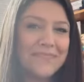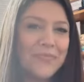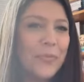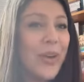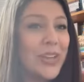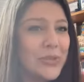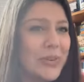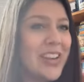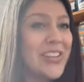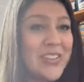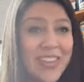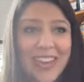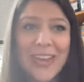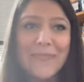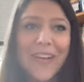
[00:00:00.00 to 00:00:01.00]
Which, when you
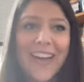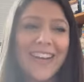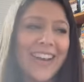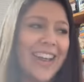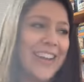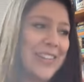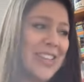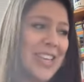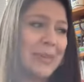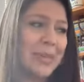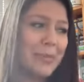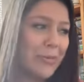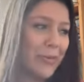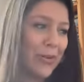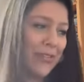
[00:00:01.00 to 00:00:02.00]
think about it, and you think about the
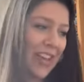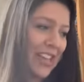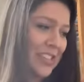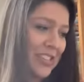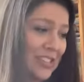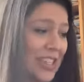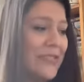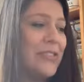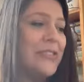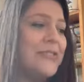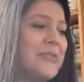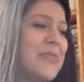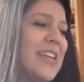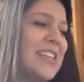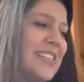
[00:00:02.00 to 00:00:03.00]
people who have actually suffered
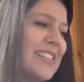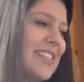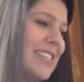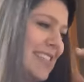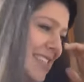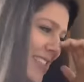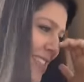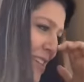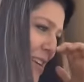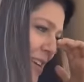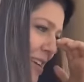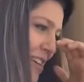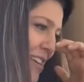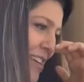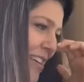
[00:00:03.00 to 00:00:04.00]
from that disease,
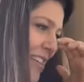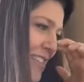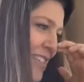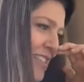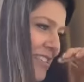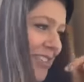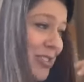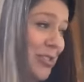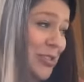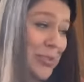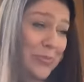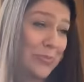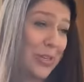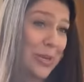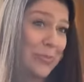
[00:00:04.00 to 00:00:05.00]
it's just
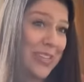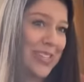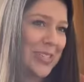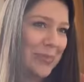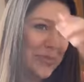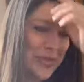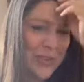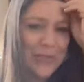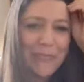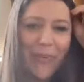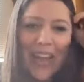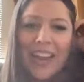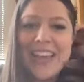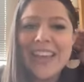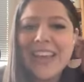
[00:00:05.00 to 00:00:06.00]
a pretty messed up joke.
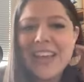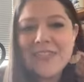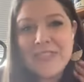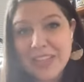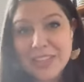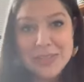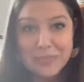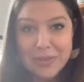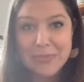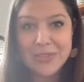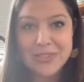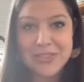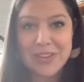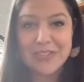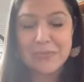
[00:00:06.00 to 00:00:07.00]
But that's what people
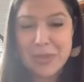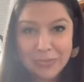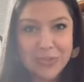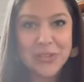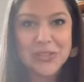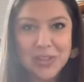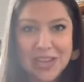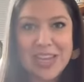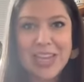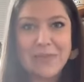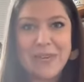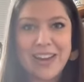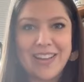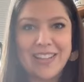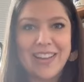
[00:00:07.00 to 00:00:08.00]
are talking
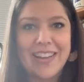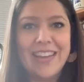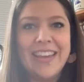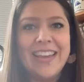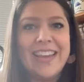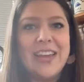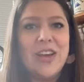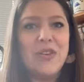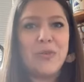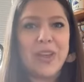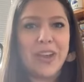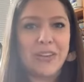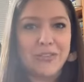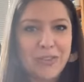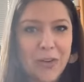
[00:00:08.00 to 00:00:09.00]
about it. Like,
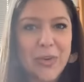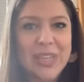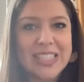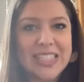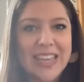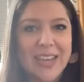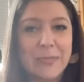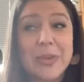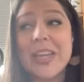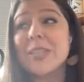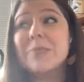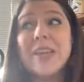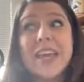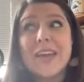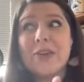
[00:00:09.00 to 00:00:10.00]
we are focusing, because
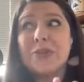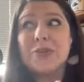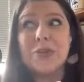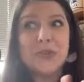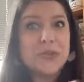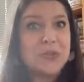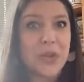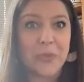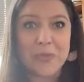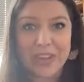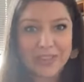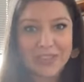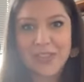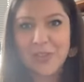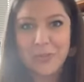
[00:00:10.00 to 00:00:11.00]
we can't control so many
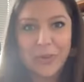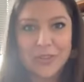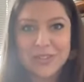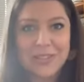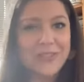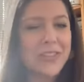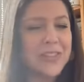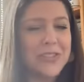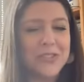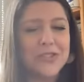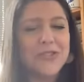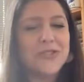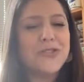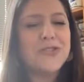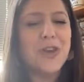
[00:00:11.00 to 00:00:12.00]
of the other parts of this, and
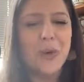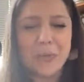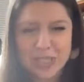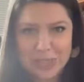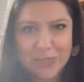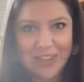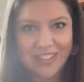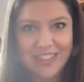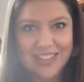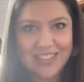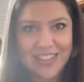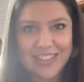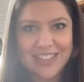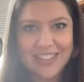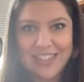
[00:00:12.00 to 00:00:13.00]
there's so much about this
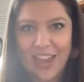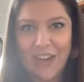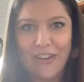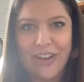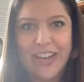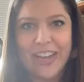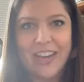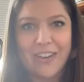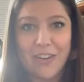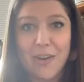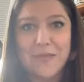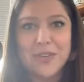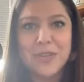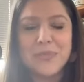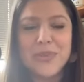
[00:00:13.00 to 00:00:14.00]
that is scary and
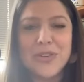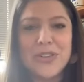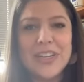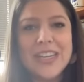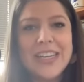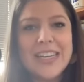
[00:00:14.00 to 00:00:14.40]
uncomfortable.